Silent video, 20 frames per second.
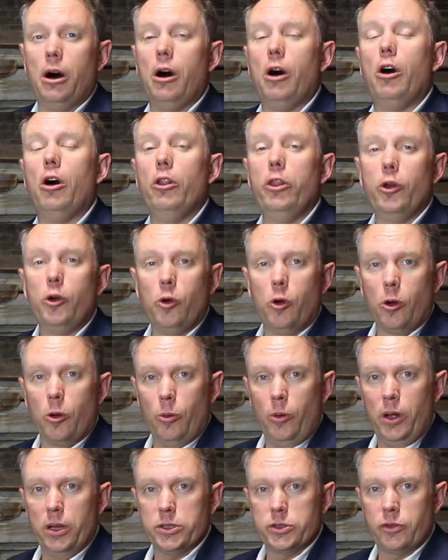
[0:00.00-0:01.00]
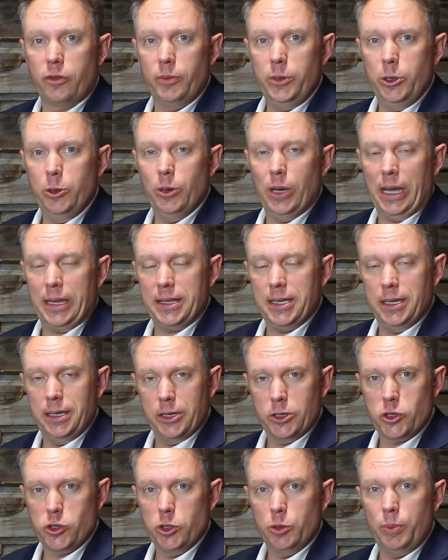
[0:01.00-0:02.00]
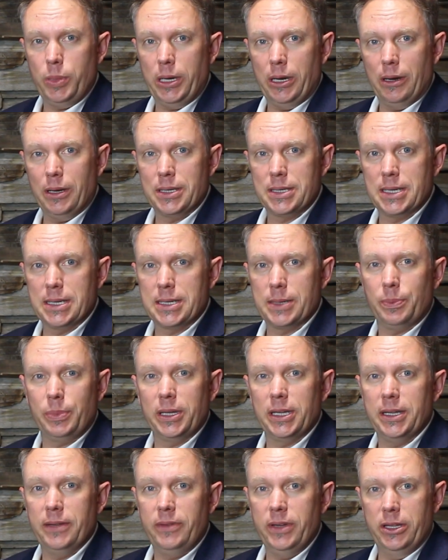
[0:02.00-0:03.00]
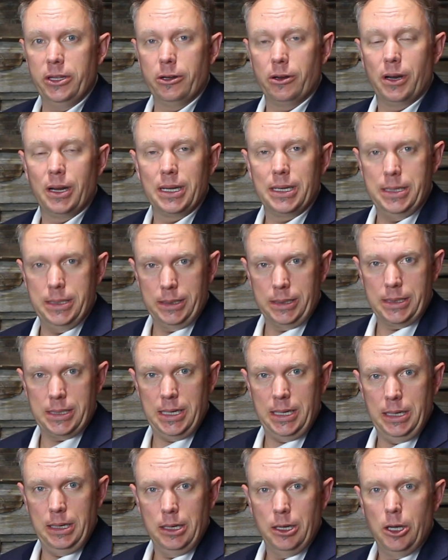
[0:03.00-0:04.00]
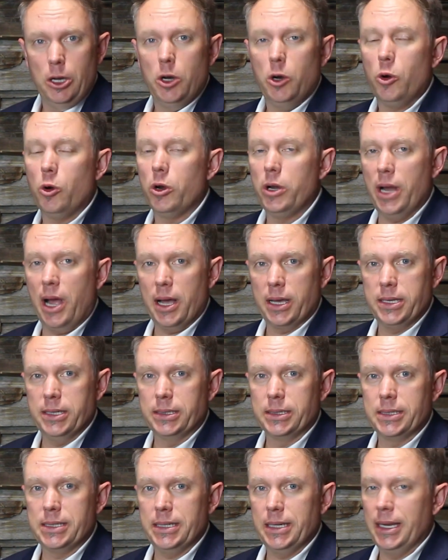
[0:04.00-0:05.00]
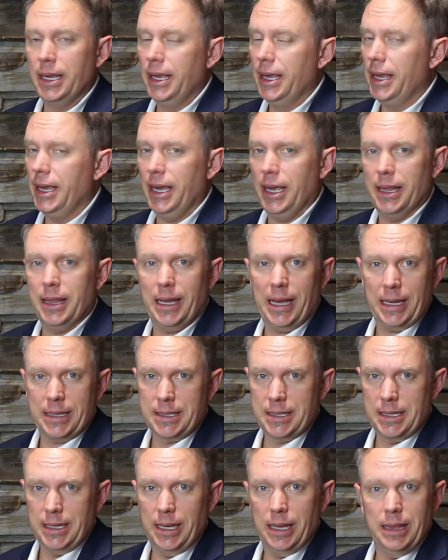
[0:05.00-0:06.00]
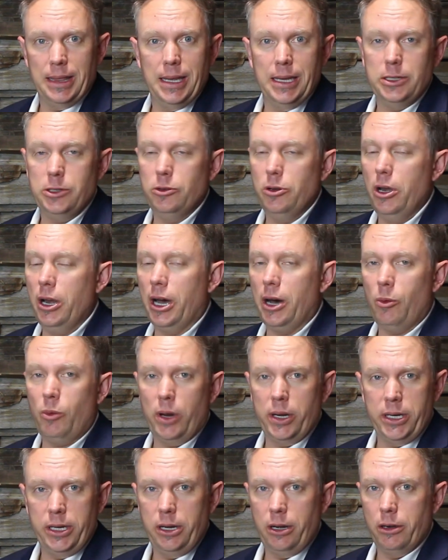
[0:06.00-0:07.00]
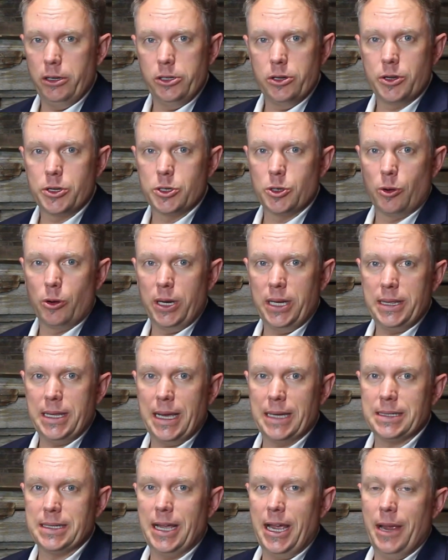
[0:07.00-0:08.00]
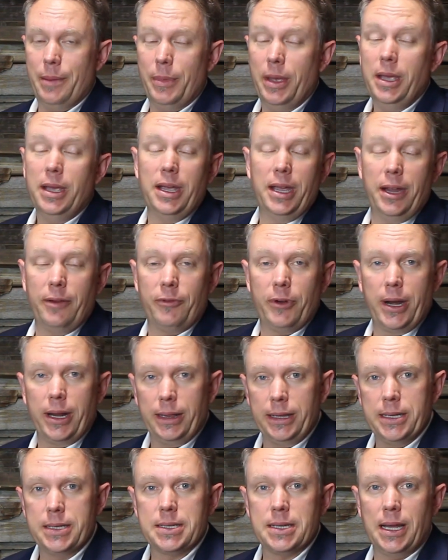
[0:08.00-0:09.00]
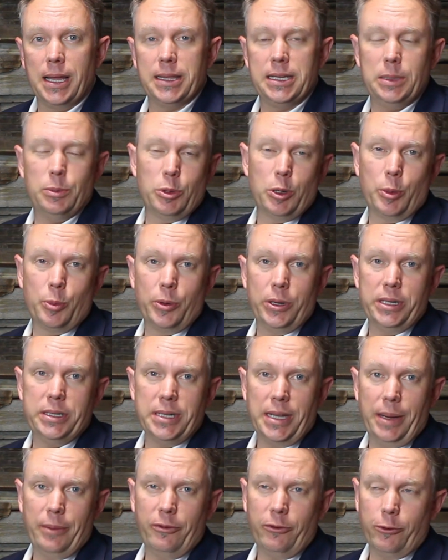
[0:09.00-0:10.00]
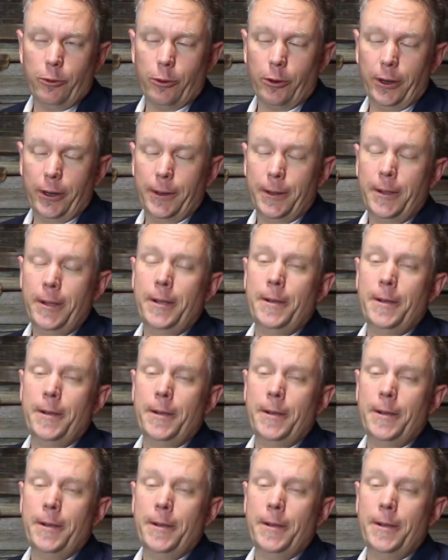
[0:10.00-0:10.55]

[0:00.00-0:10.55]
All the court wants from you at the initial appearance is a plea of either guilty or not guilty, and that's it. They do not want to hear your story at that time, and frankly, it's not the appropriate time for it.